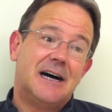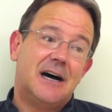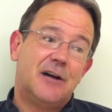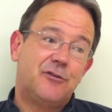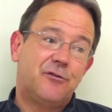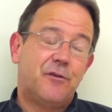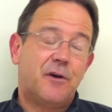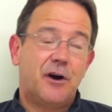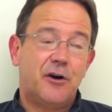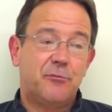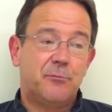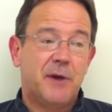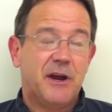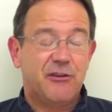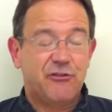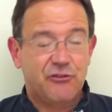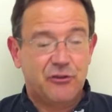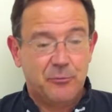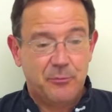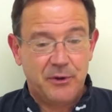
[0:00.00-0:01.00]
As far as my
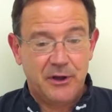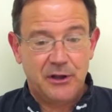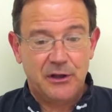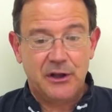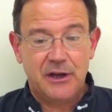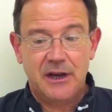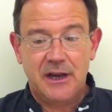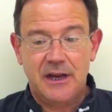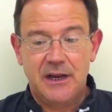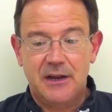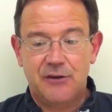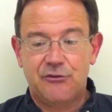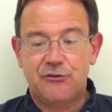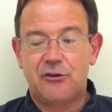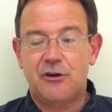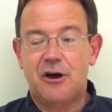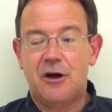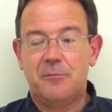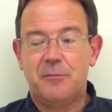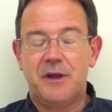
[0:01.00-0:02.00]
stability, it's
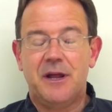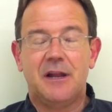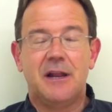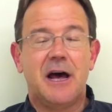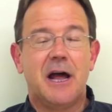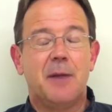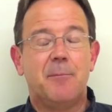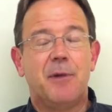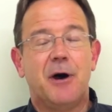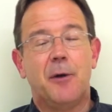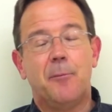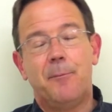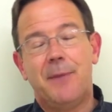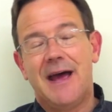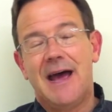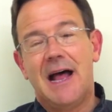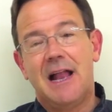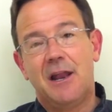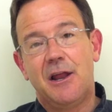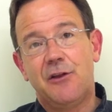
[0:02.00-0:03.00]
taught me a lot about
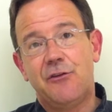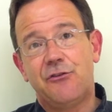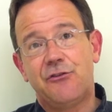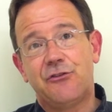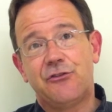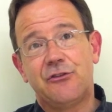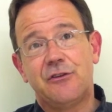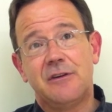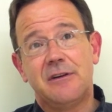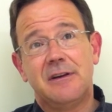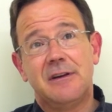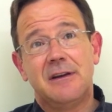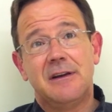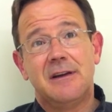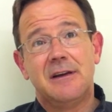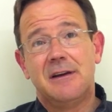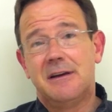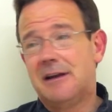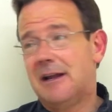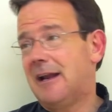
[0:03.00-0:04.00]
balance.
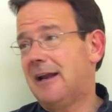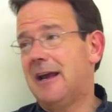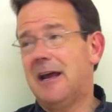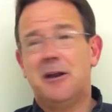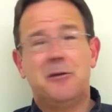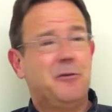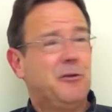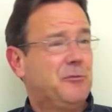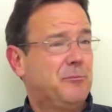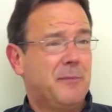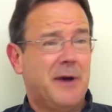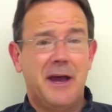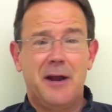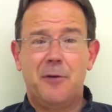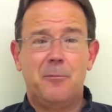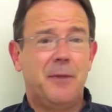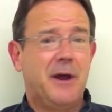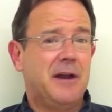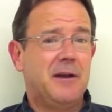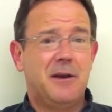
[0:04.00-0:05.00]
And again,
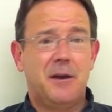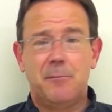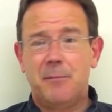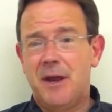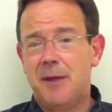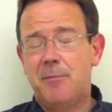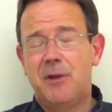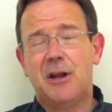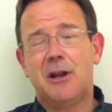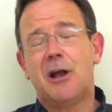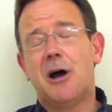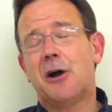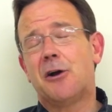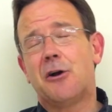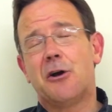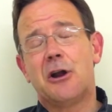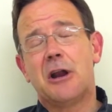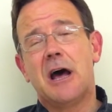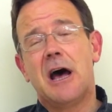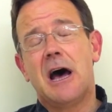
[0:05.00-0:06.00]
it may be luck
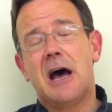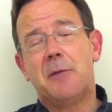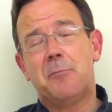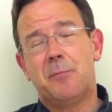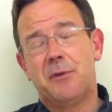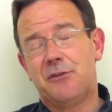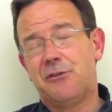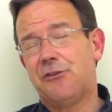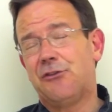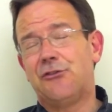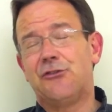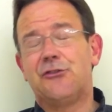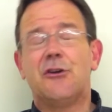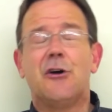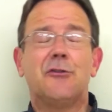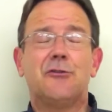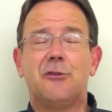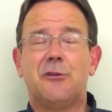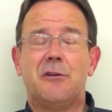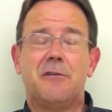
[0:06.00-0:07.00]
or not, but this is
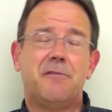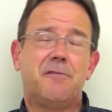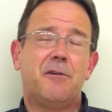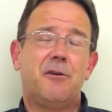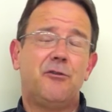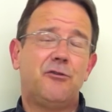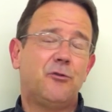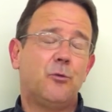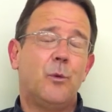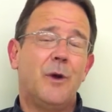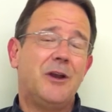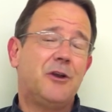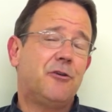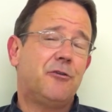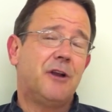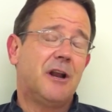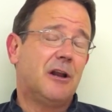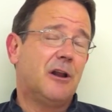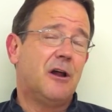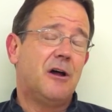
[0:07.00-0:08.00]
also the first winter in a